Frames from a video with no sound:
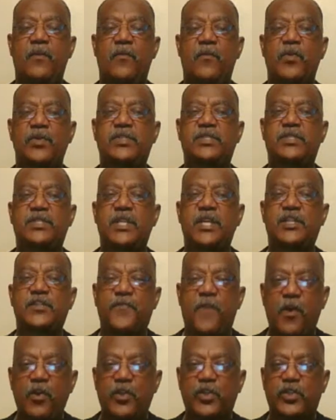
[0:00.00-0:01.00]
was
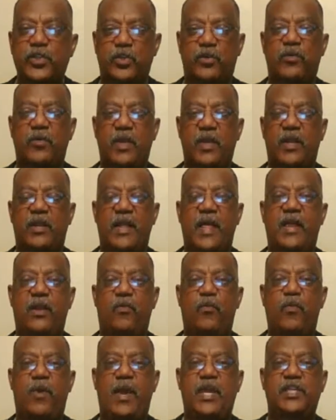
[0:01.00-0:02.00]
dysfunctional in a
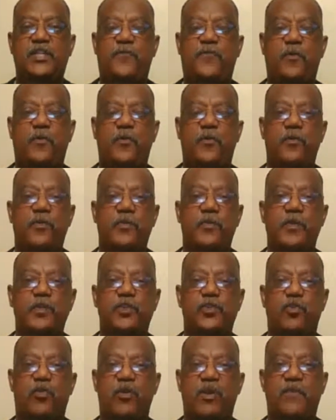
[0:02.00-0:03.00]
lot of ways for the
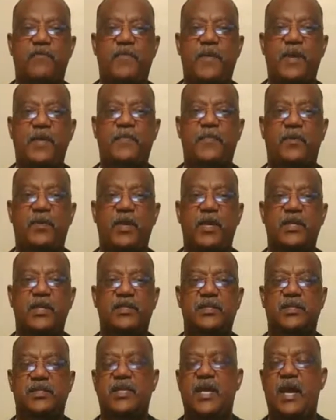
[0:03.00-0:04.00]
majority of people in
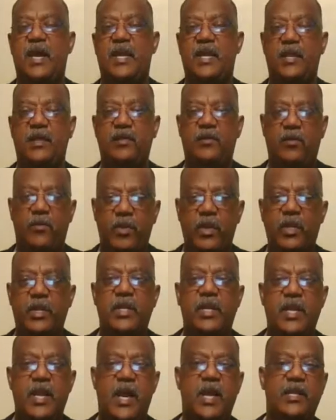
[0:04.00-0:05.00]
society, though he
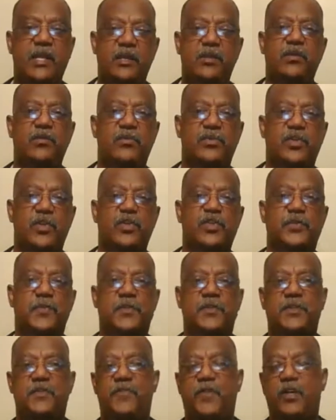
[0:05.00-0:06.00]
did not use those
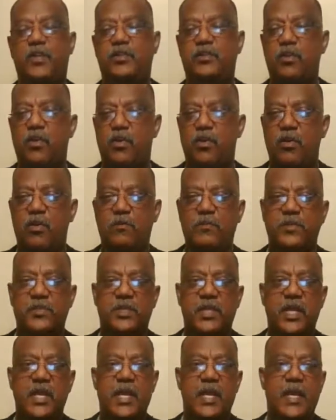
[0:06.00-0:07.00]
specific
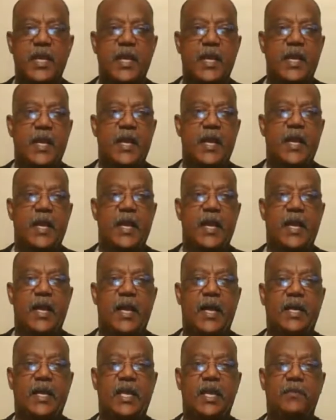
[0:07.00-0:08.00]
terms.
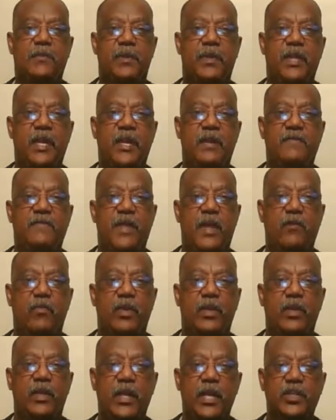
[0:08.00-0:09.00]
He believed that
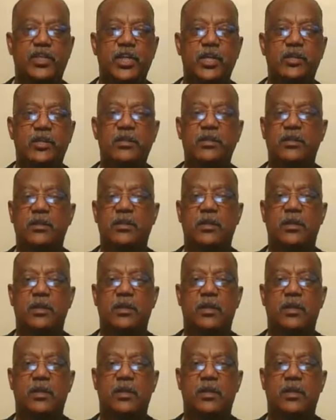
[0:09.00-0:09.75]
religion